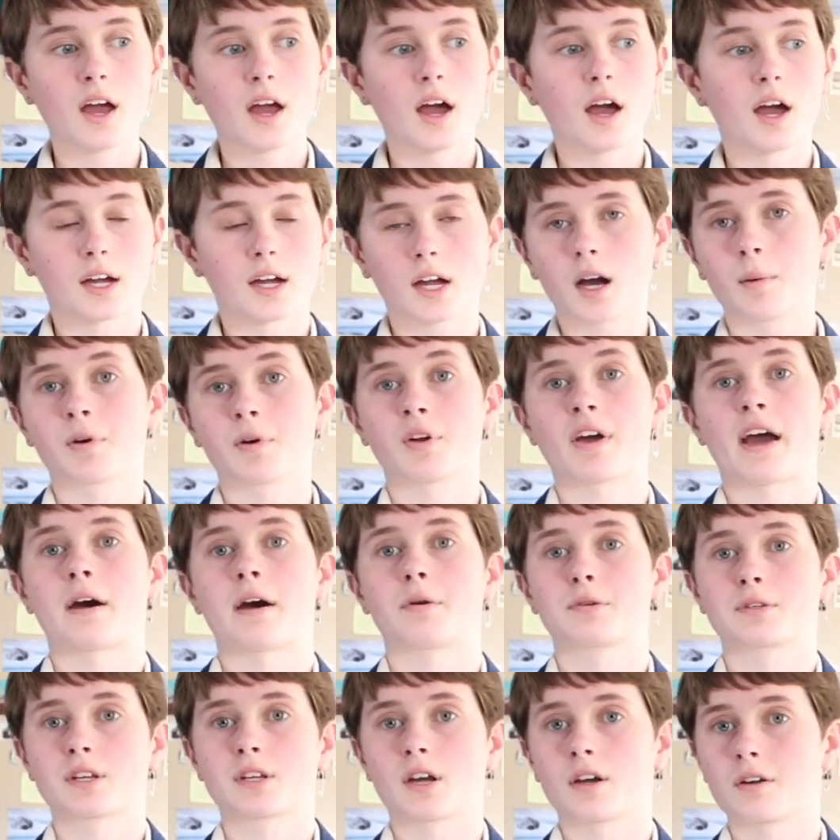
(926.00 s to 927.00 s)
a couple of
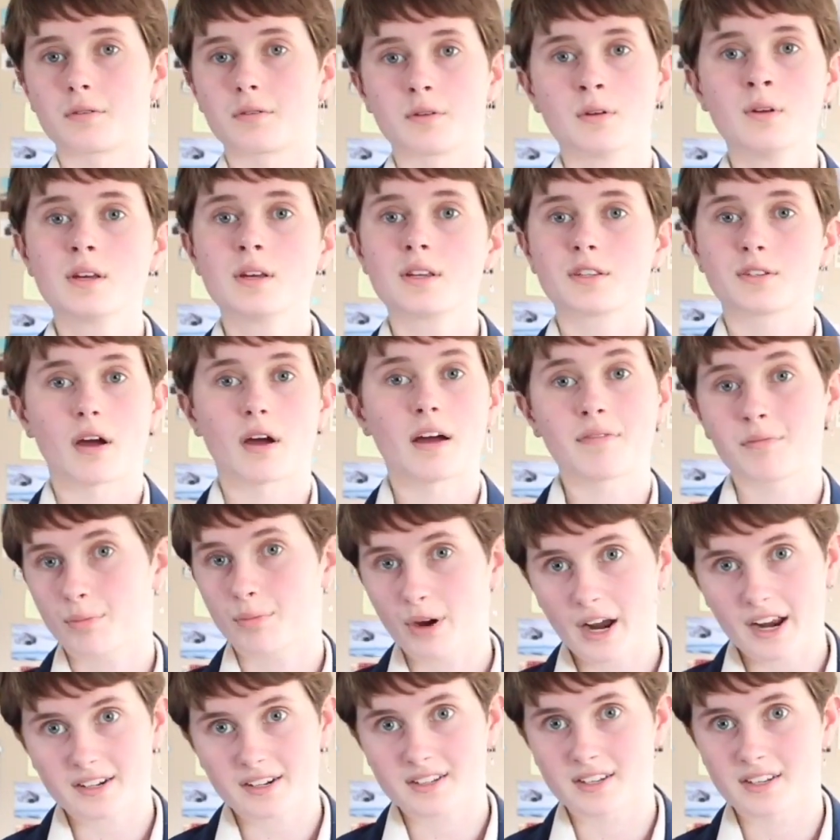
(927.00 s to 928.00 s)
hours ago, so I haven't
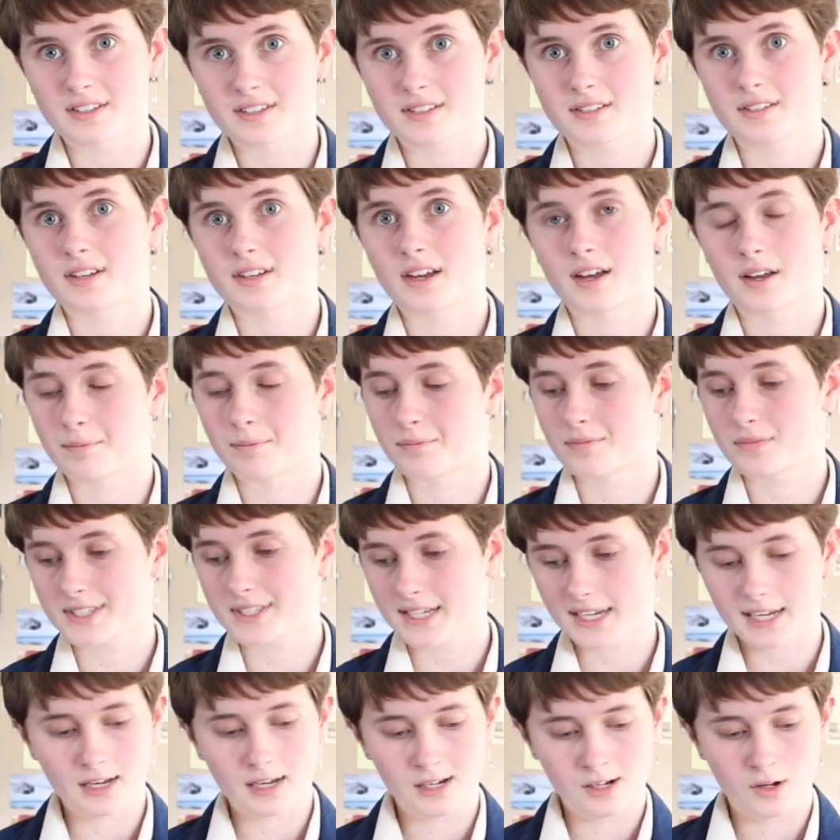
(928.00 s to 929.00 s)
practiced
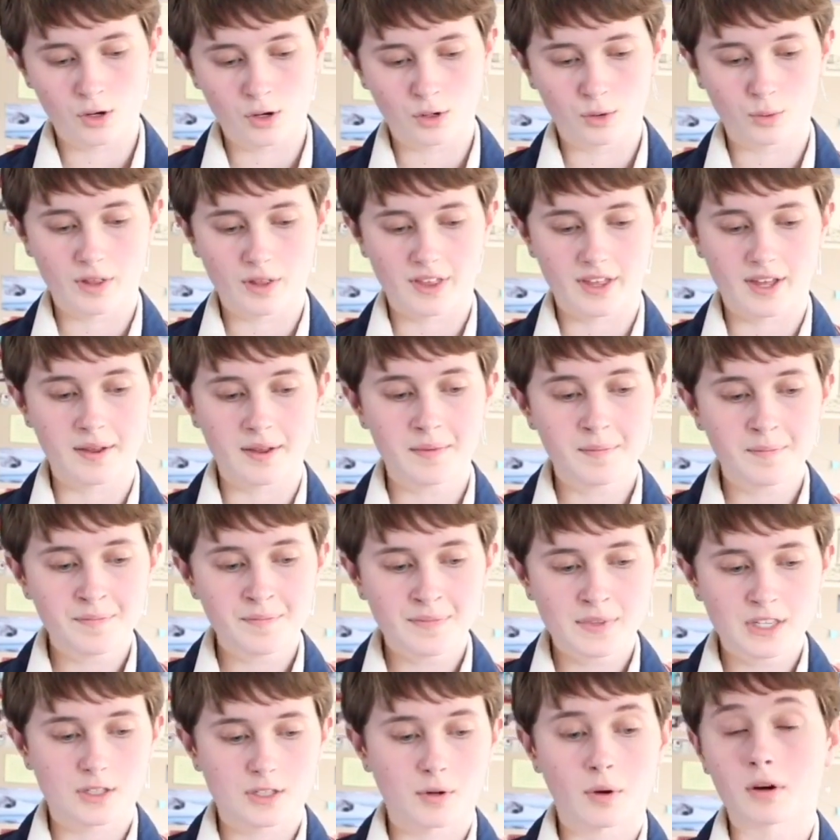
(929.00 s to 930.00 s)
singing along with it.
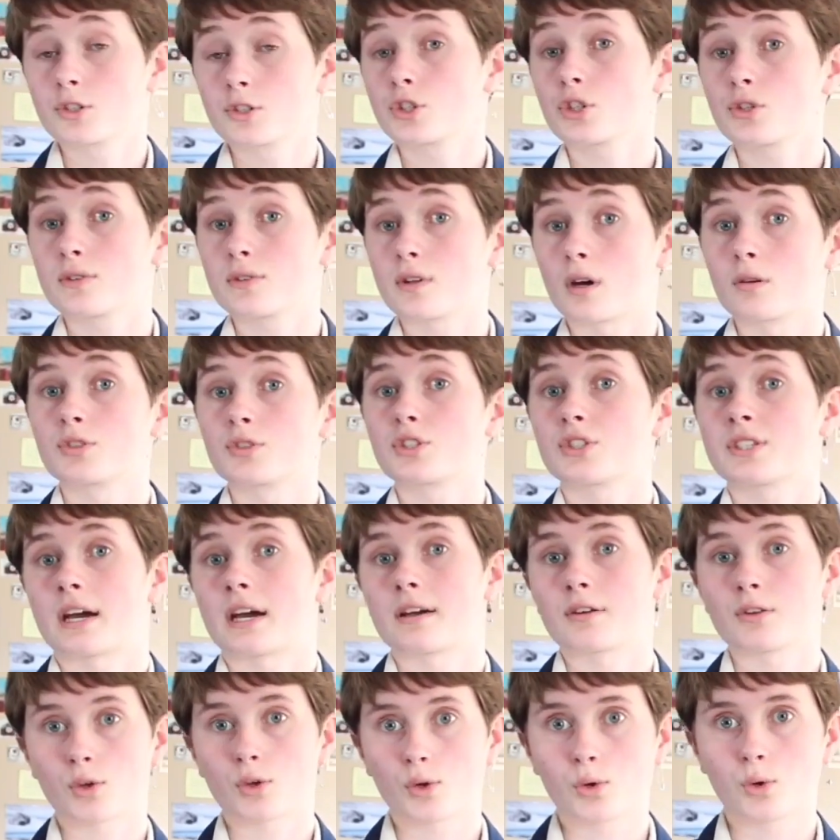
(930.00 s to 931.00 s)
So I'll just
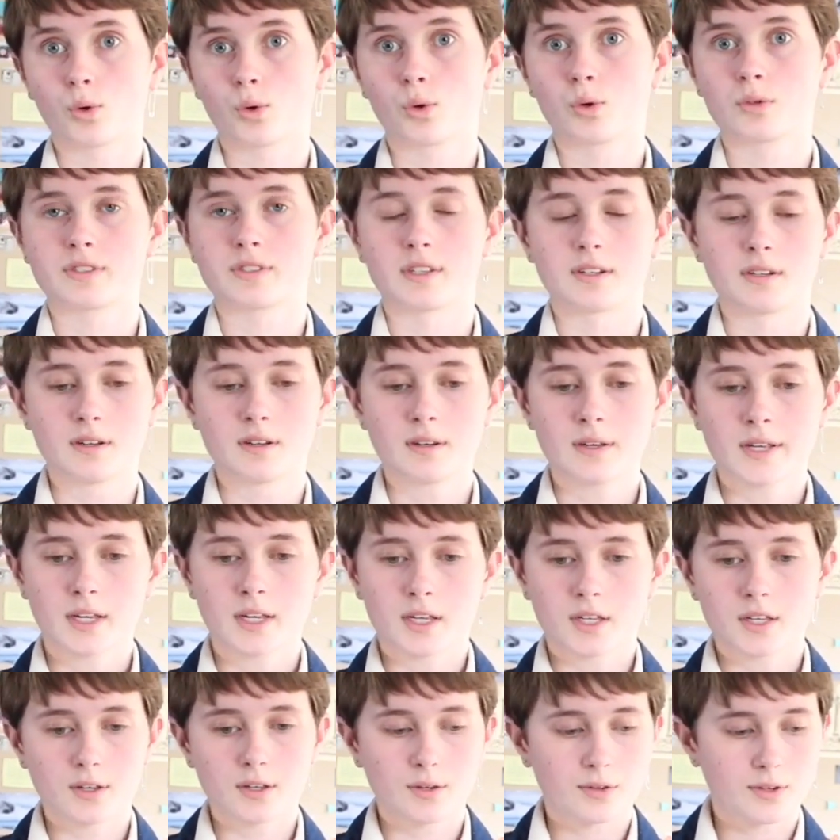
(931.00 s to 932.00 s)
tell you the chords and
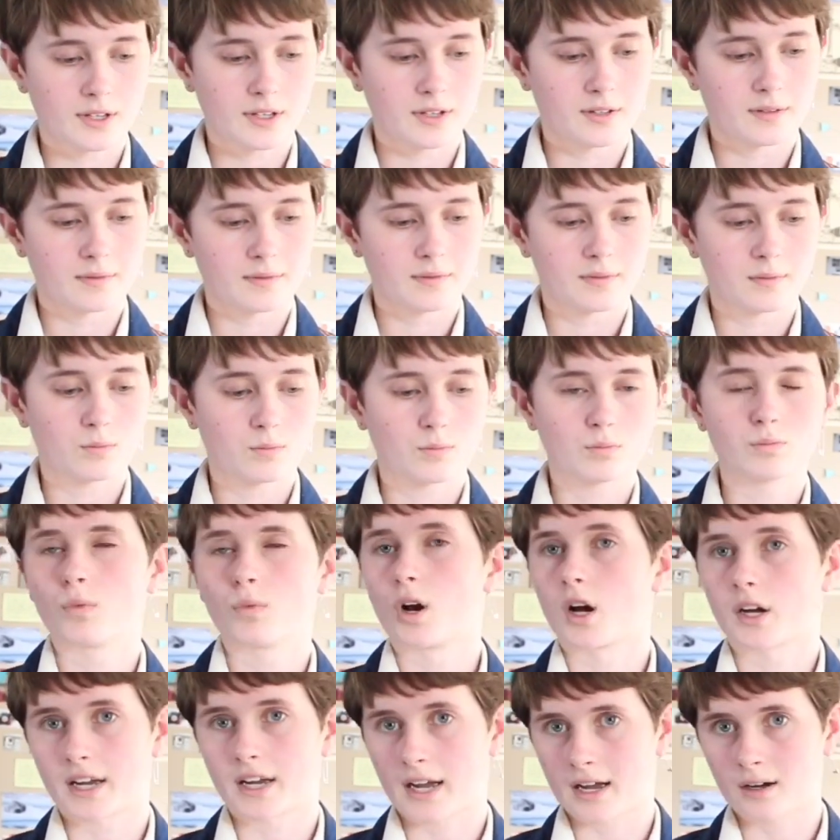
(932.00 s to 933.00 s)
you can
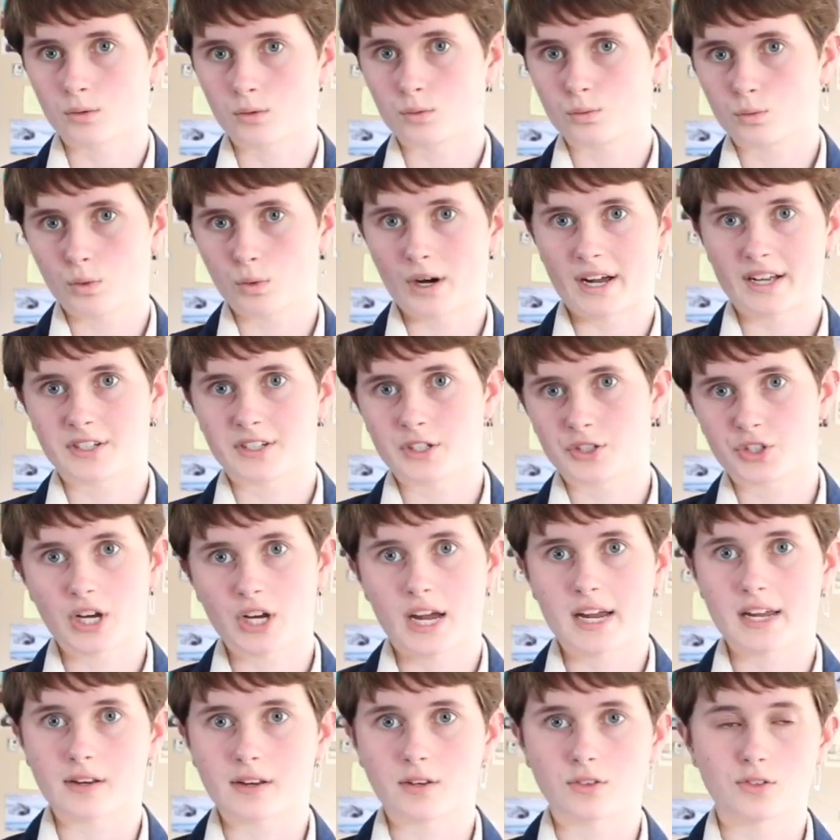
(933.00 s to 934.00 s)
work out where to
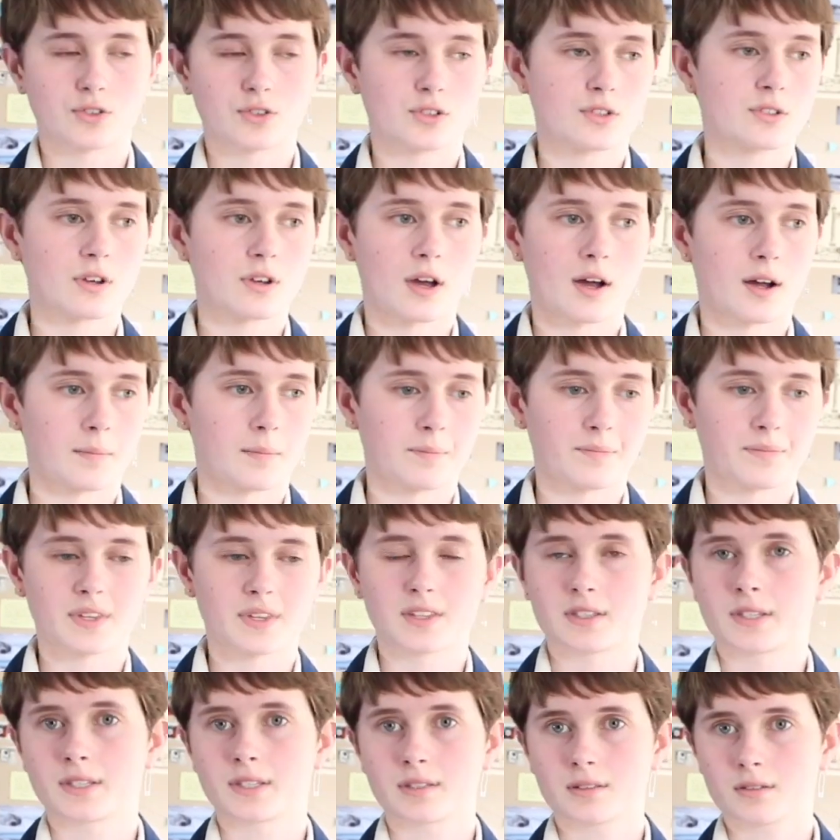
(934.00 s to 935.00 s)
change.
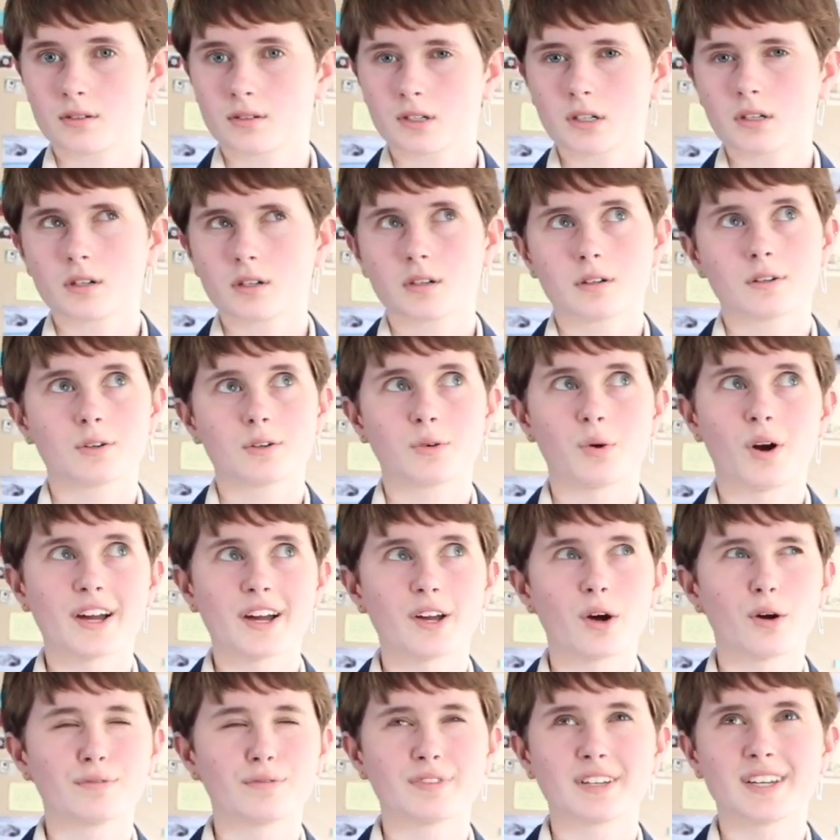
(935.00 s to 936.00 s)
It's
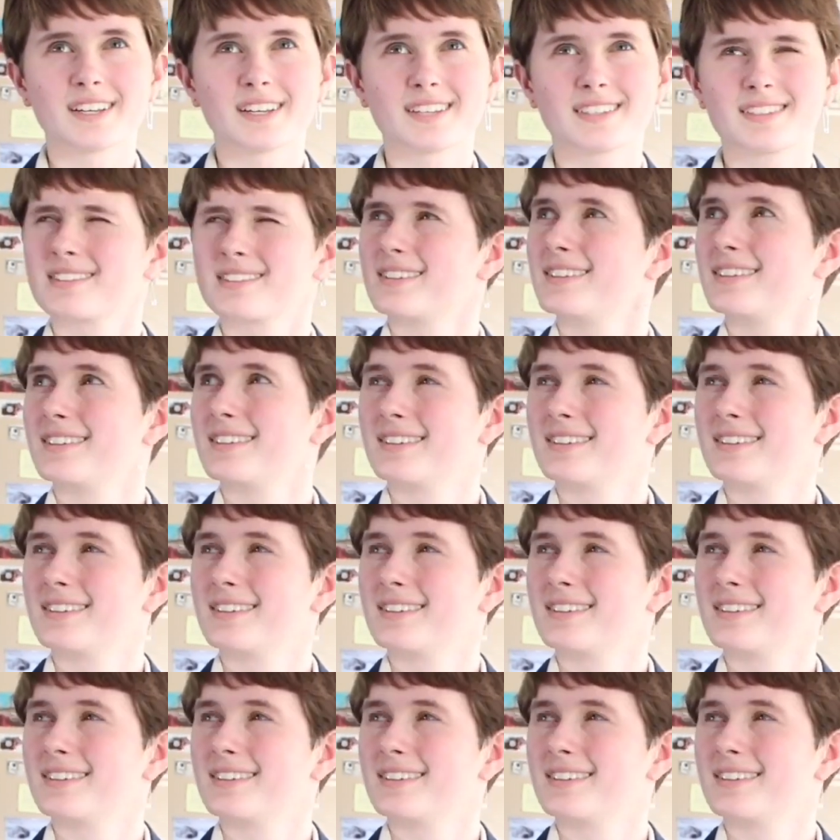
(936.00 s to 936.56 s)
quite obvious.